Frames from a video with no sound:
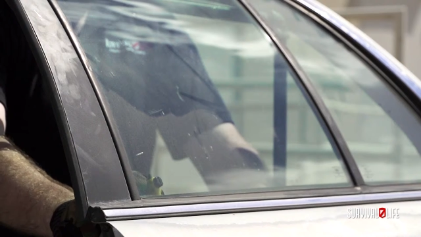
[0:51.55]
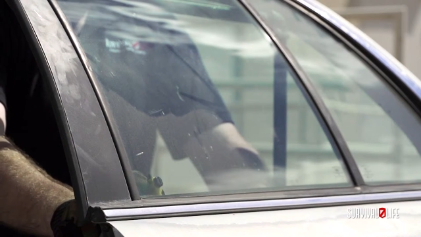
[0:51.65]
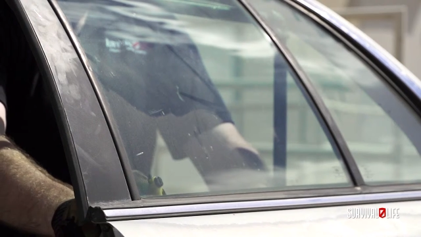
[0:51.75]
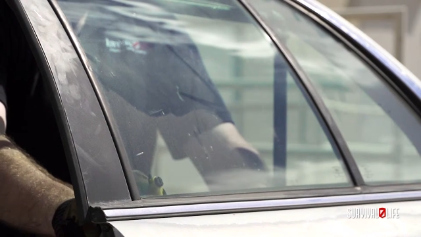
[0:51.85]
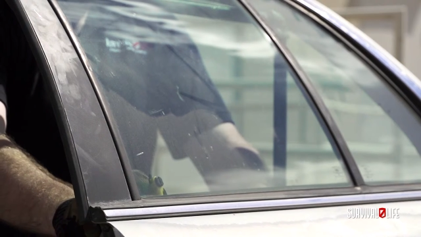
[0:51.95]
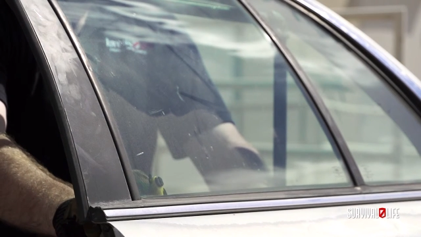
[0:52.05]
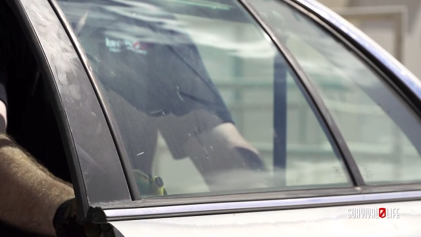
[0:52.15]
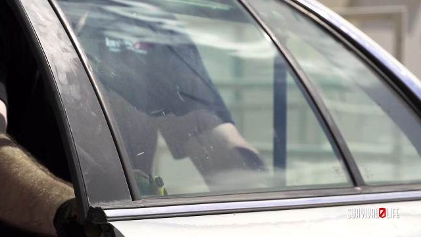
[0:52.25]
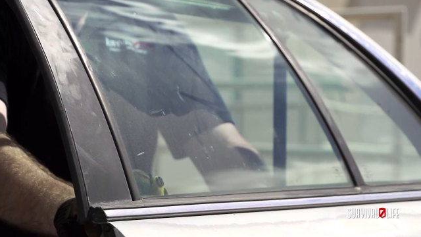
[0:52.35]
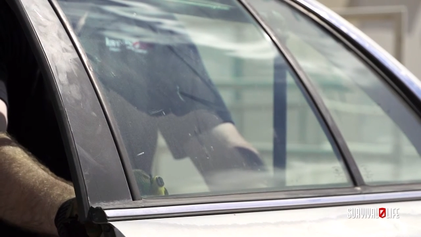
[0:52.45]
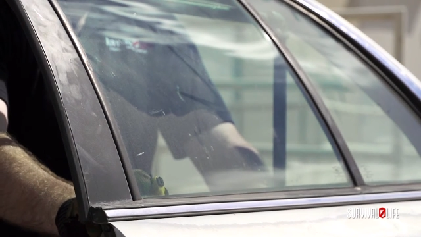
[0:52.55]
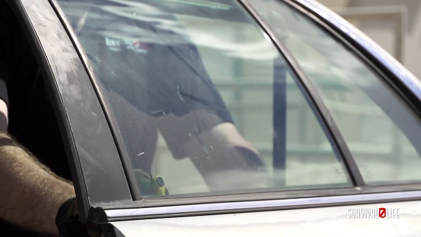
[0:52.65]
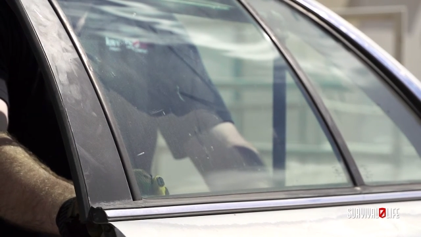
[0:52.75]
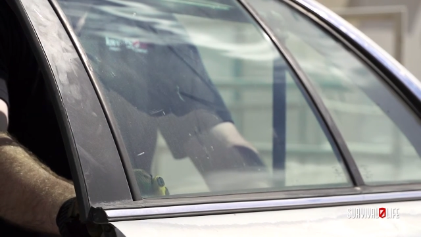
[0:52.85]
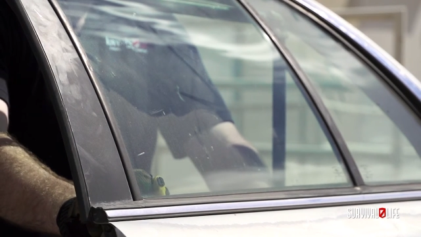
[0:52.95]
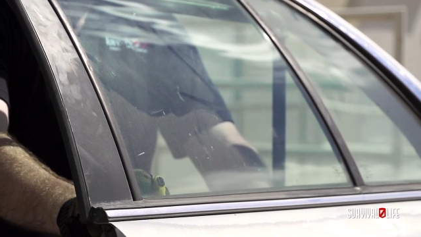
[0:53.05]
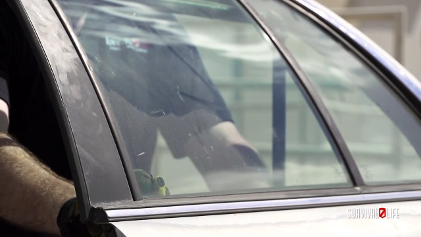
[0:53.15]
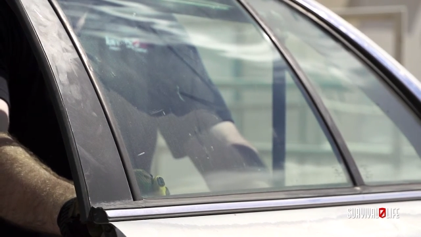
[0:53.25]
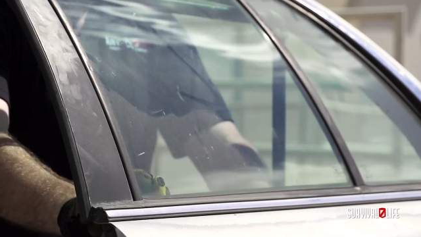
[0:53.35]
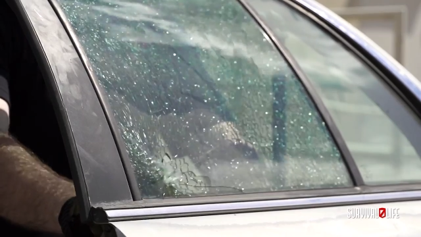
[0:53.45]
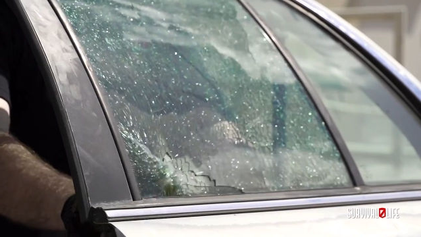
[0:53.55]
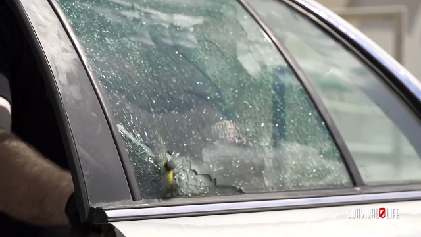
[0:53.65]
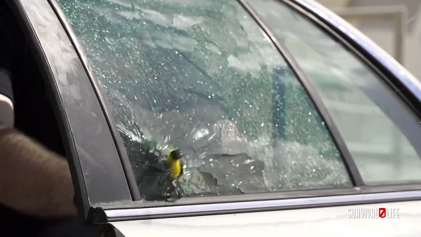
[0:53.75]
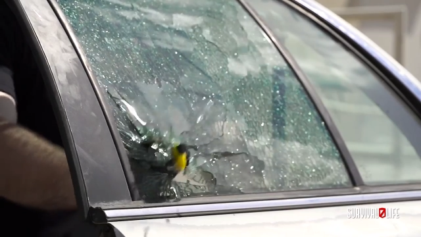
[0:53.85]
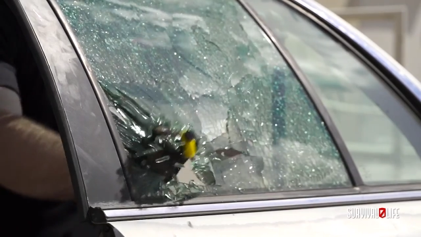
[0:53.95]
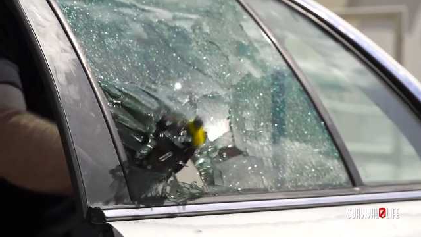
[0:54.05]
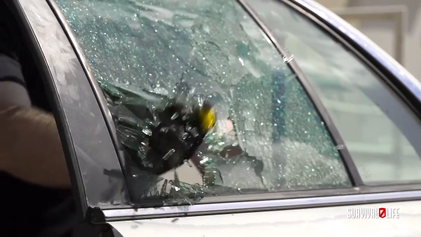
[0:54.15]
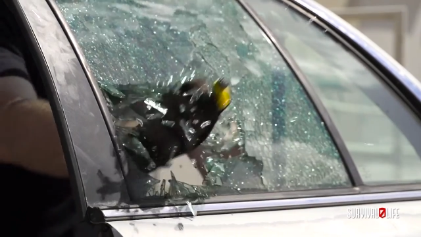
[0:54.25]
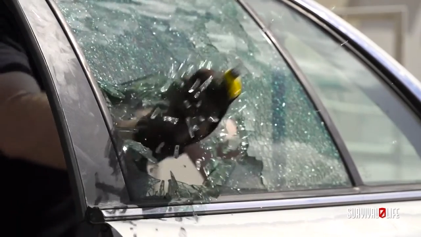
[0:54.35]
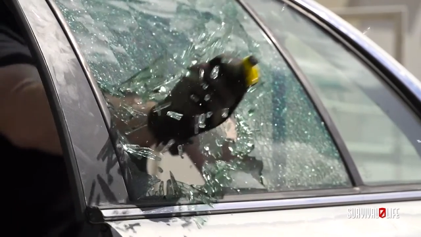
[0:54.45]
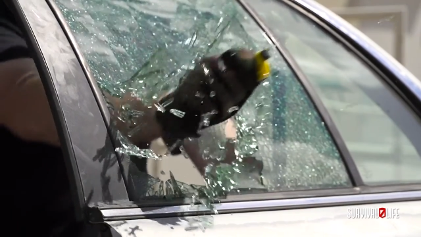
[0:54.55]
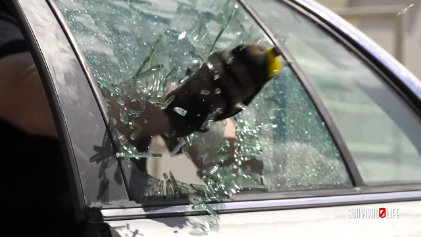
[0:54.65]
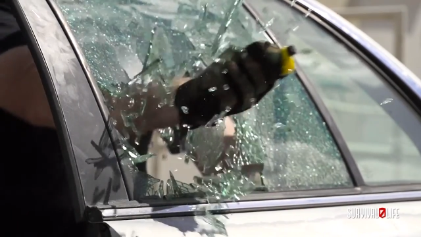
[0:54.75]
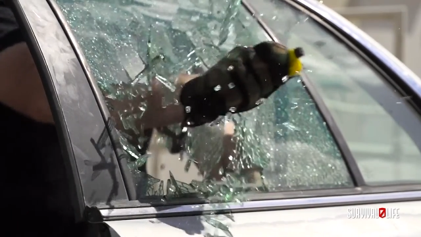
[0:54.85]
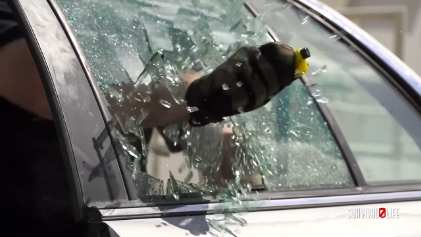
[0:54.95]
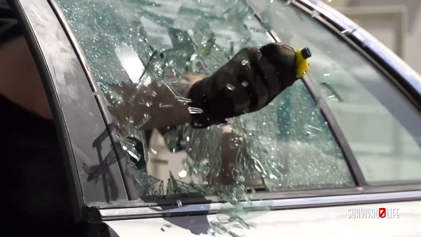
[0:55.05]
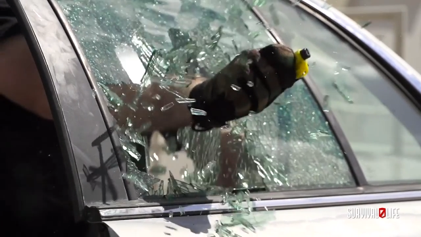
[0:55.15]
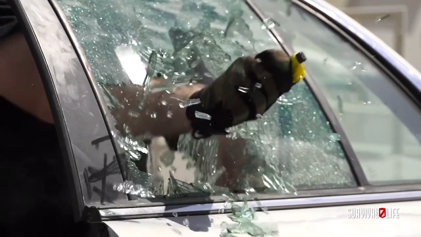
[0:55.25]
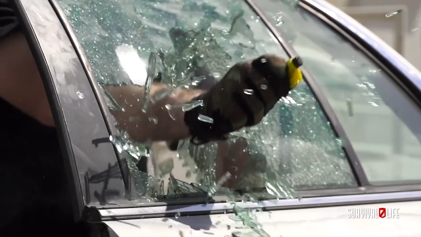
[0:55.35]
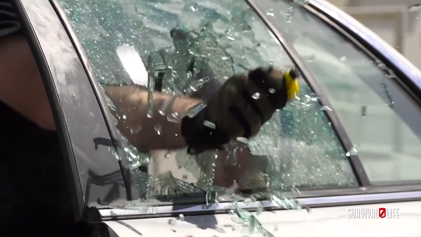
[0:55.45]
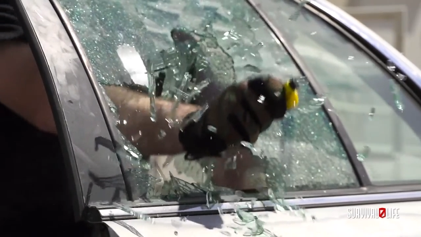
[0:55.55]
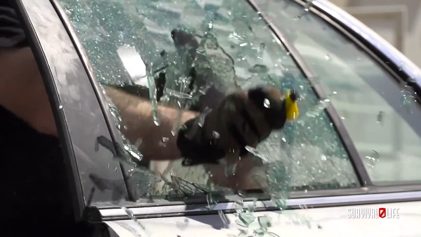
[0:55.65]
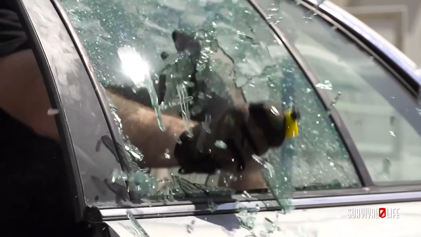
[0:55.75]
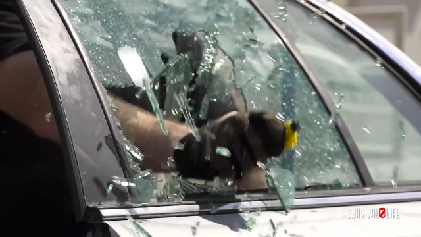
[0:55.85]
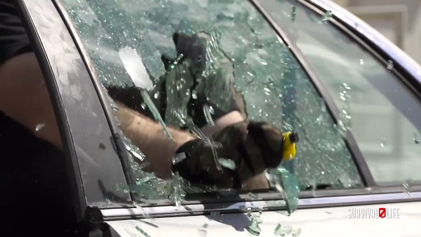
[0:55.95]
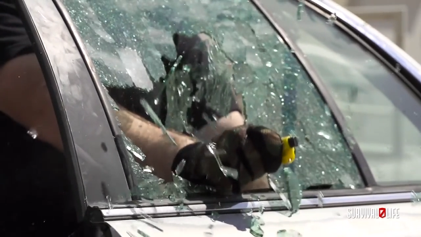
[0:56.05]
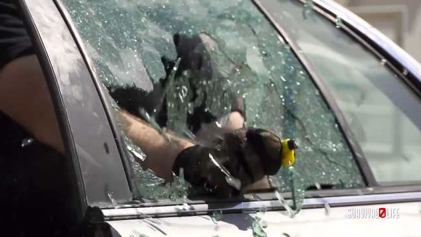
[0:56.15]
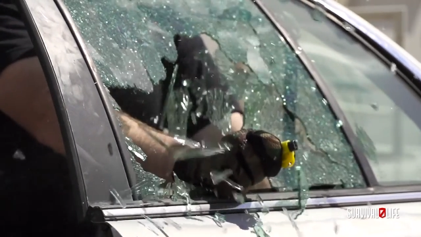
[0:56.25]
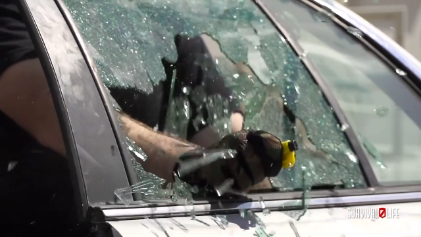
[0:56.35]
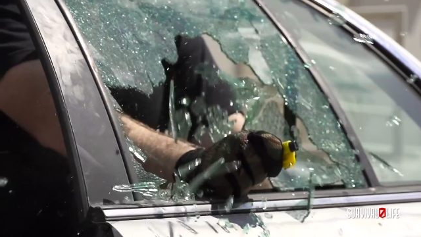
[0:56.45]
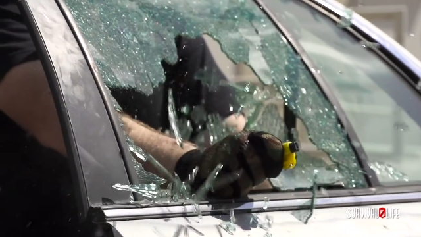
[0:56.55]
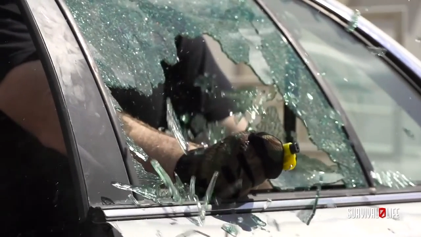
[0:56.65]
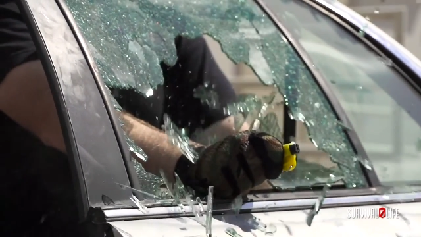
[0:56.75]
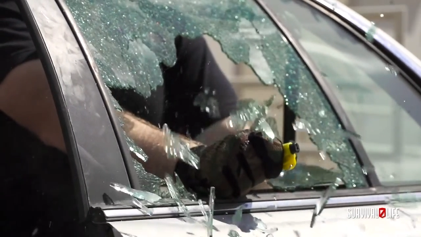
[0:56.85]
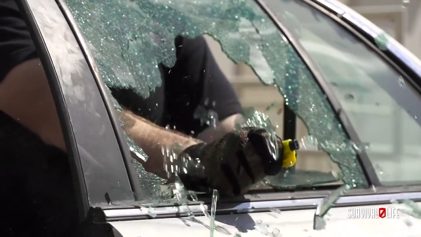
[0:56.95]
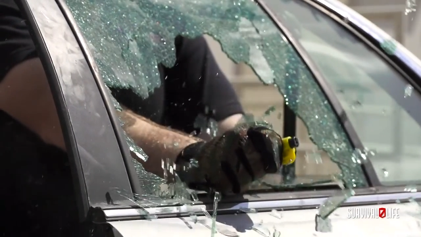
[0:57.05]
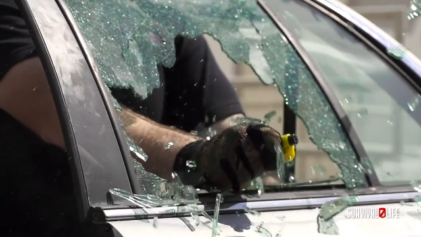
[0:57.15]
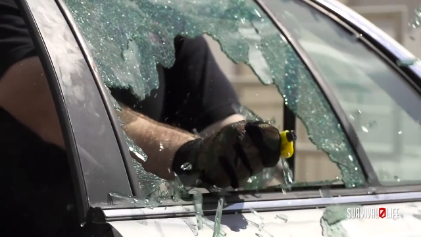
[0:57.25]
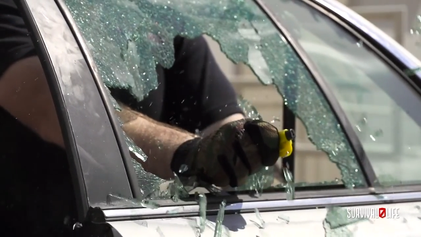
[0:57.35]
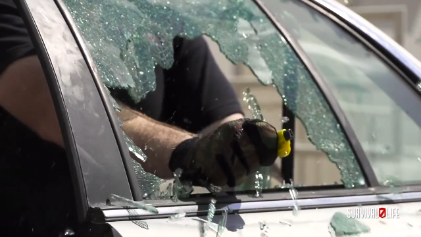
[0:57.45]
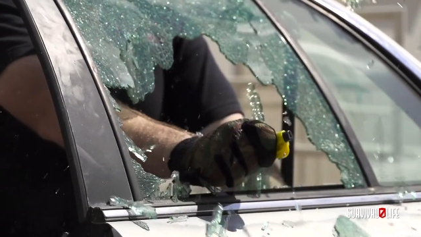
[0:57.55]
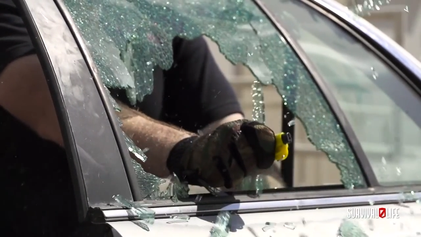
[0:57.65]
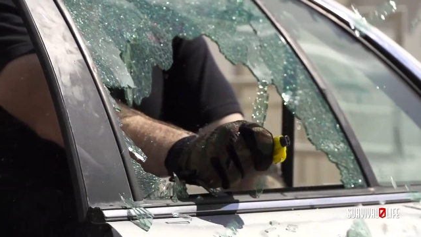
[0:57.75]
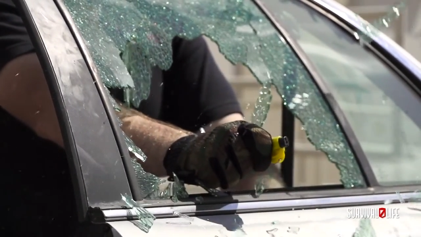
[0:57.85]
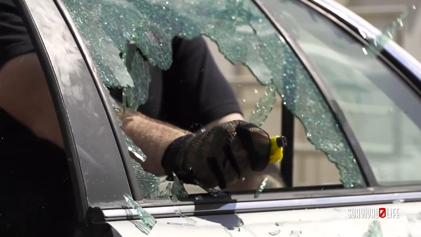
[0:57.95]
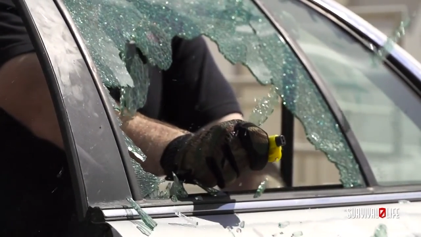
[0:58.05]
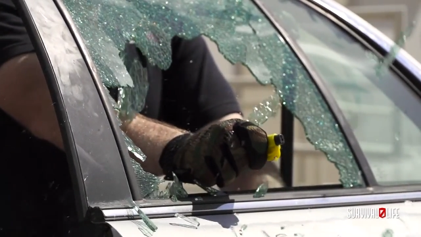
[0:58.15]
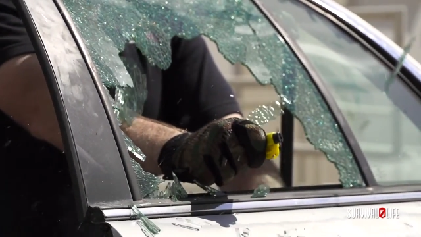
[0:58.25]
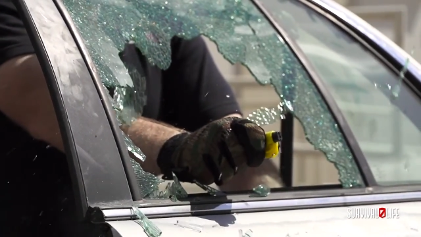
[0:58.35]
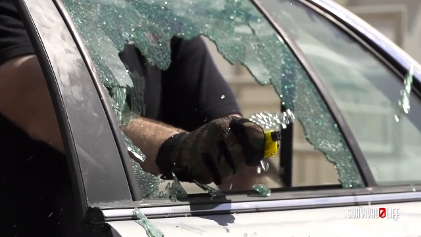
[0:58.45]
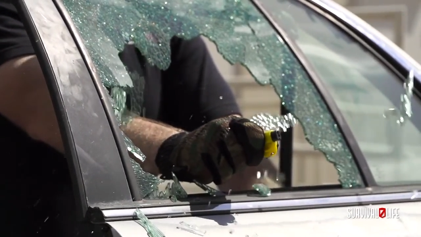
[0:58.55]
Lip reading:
No face is visible, so there are no lips to read.